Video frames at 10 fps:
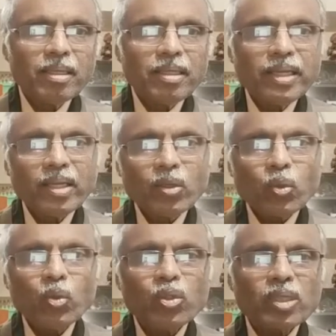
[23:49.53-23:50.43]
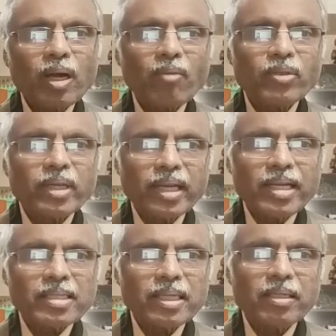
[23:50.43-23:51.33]
inclusive of
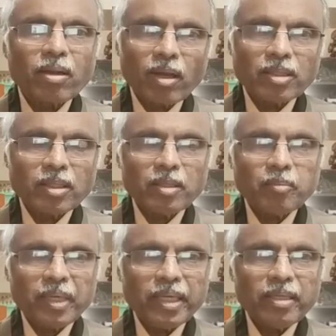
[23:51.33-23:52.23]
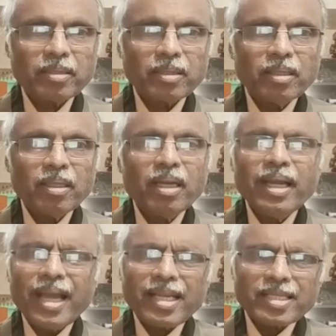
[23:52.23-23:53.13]
grace and transit periods,
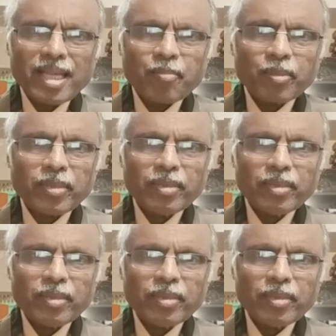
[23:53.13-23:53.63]
except